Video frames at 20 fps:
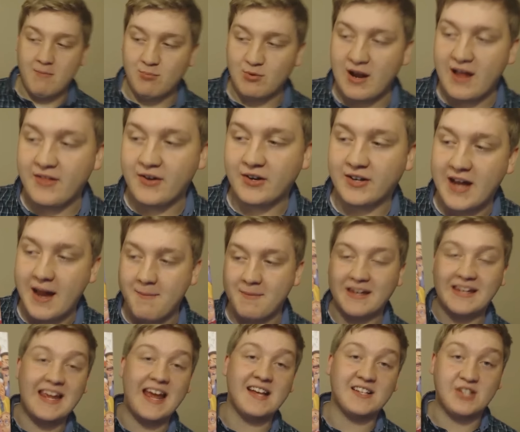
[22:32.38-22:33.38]
my brother got
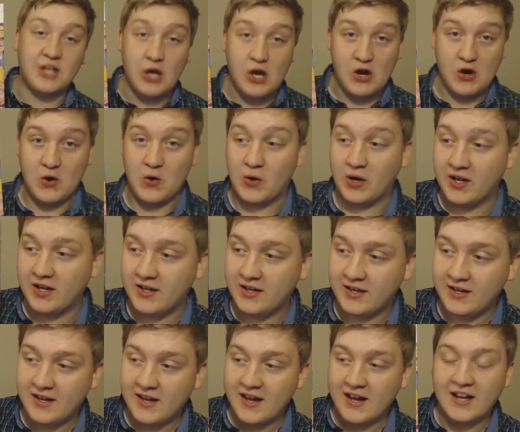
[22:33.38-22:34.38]
me Guess Who.
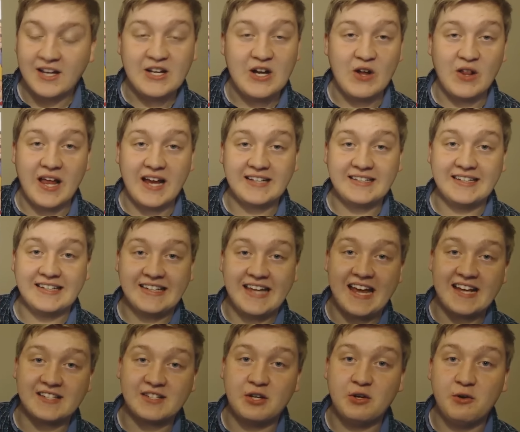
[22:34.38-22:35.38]
You know, like the
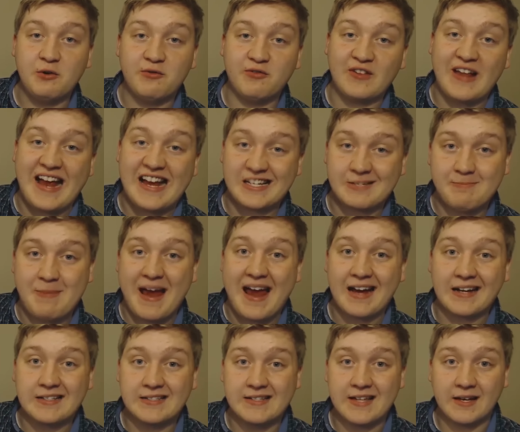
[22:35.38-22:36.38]
Guess Who
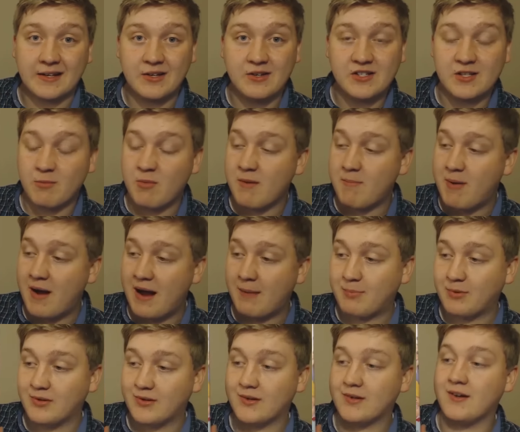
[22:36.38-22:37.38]
flashbacks that used to be
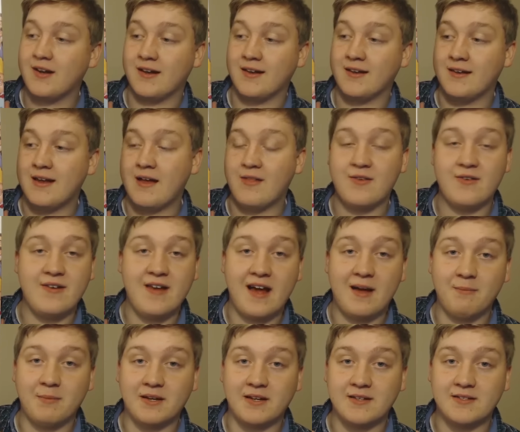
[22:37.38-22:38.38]
popular and now they're
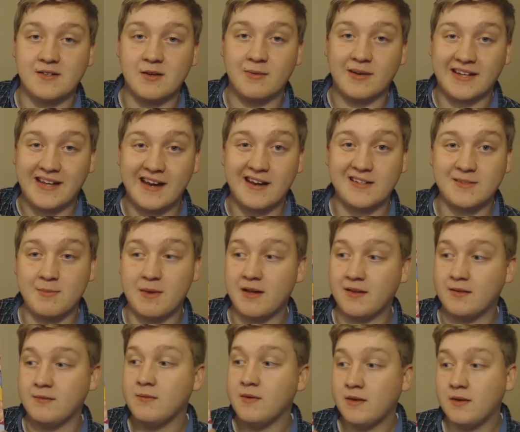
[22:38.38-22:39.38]
not because nobody cares
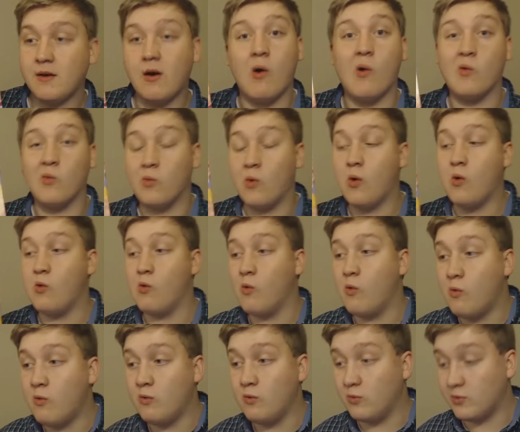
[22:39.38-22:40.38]
about them. Oh,
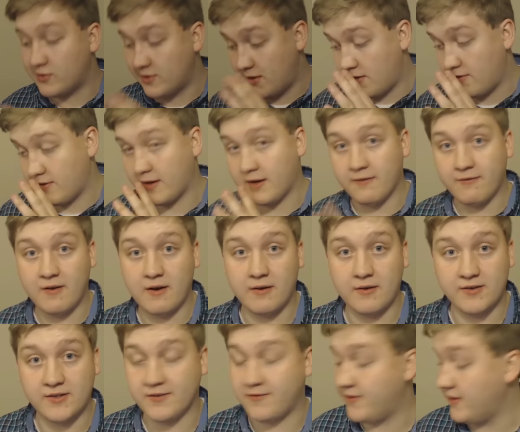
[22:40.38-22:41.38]
sorry if I
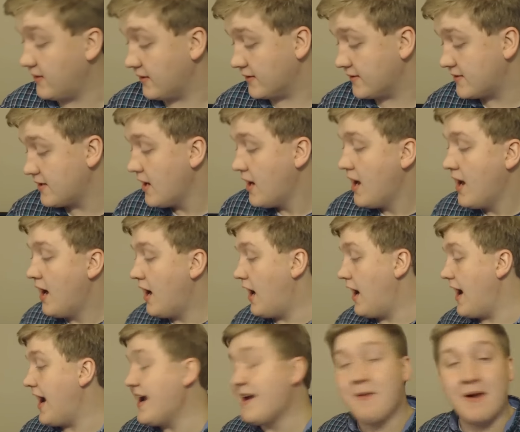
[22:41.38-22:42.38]
hurt your feelings.
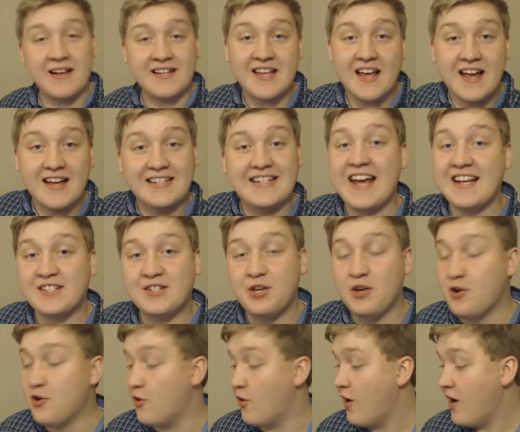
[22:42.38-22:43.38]
Anyways, Guess
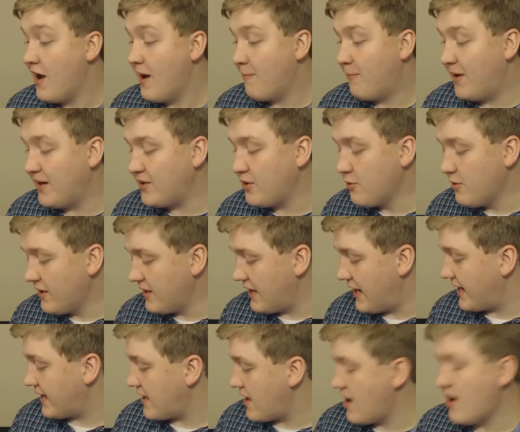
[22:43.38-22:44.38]
Who. But you were
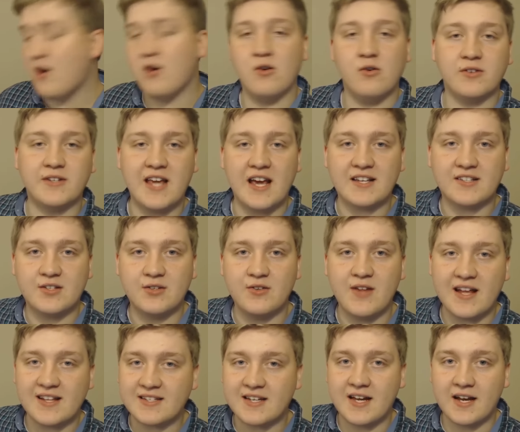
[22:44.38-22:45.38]
like, oh, Guess Who?
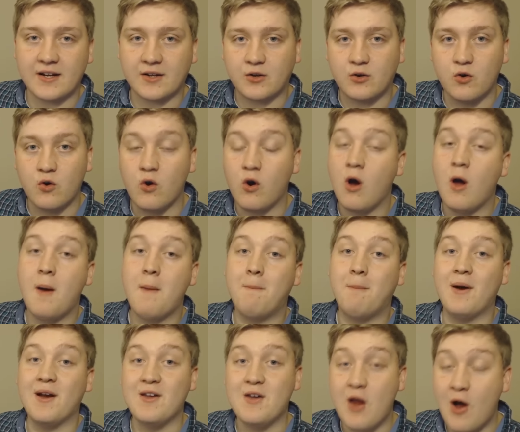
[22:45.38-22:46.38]
That's kind of cool.
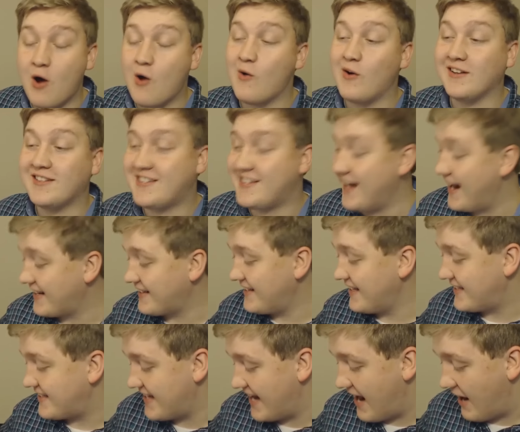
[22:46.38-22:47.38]
But no, check
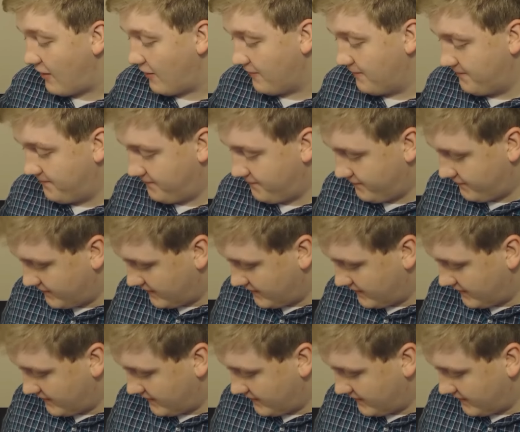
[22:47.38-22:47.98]
this out.